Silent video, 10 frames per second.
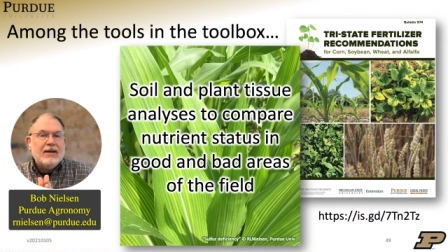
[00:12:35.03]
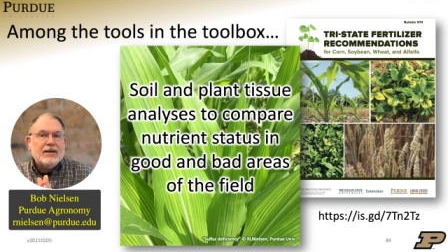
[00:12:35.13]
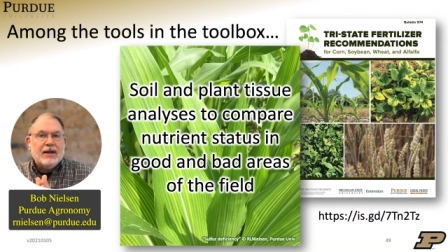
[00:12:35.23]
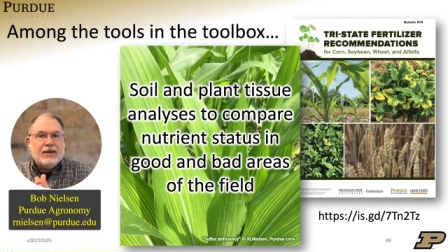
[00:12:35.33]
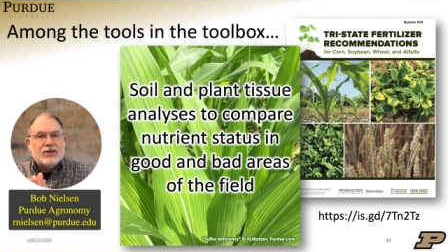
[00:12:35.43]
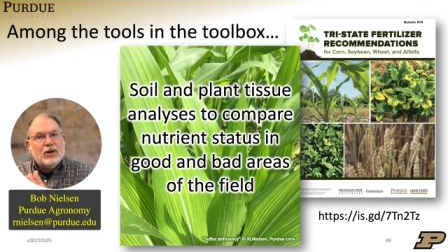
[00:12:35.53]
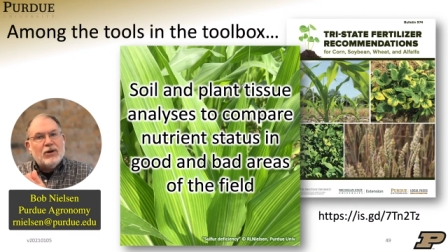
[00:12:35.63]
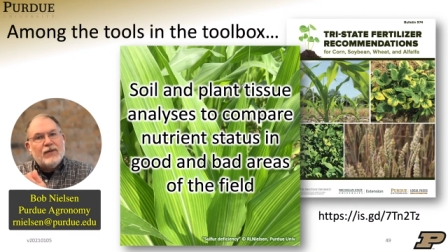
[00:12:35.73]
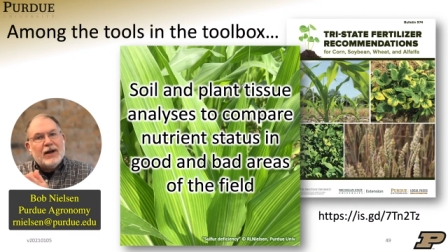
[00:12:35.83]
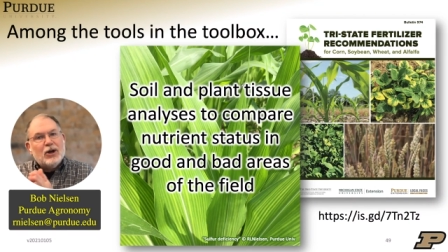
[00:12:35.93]
And so
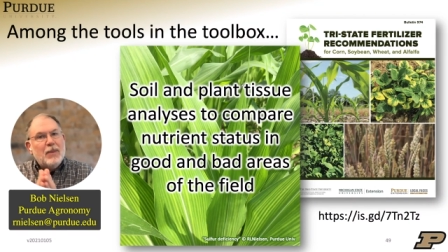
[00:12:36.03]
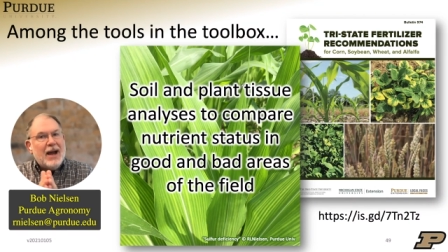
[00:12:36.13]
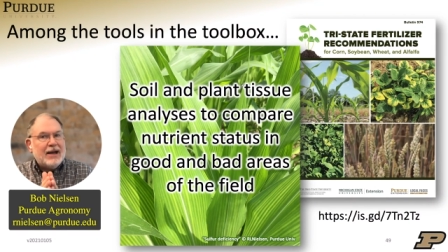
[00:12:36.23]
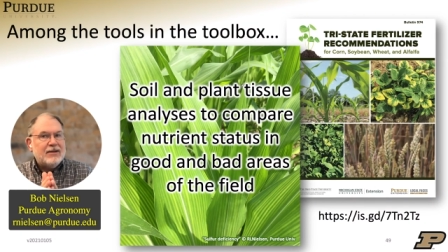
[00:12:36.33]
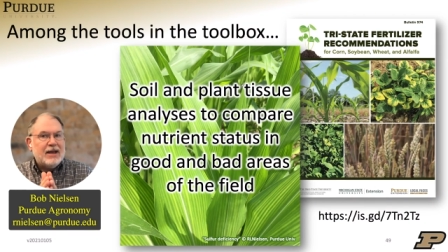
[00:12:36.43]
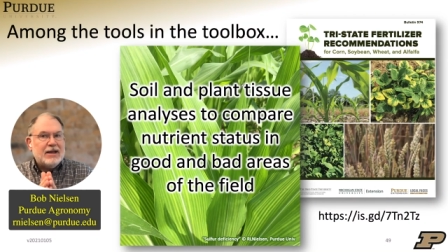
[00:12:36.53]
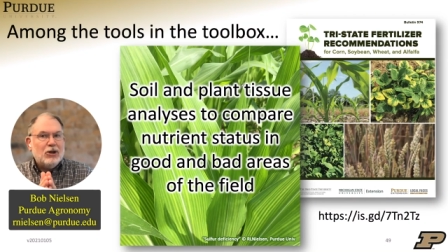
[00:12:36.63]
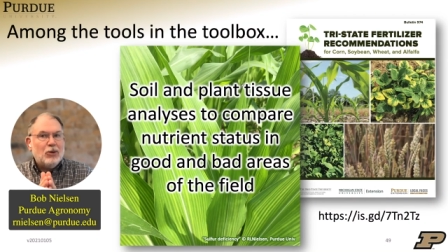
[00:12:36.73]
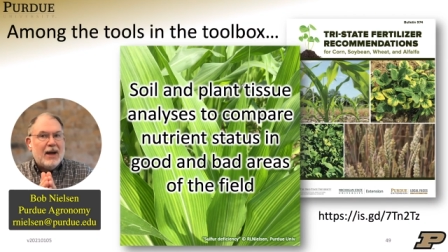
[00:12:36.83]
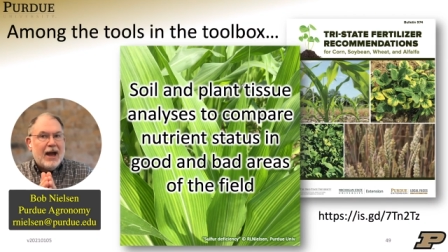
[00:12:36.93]
if I go back to that
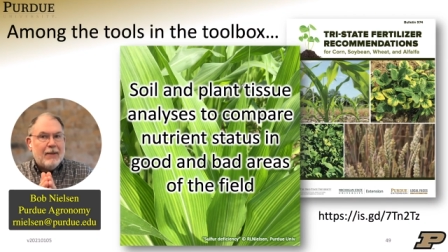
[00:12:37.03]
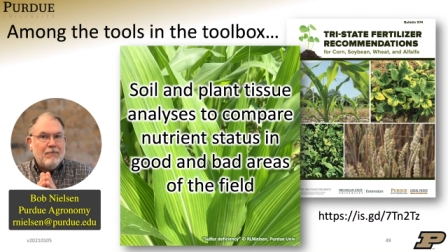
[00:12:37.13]
yield map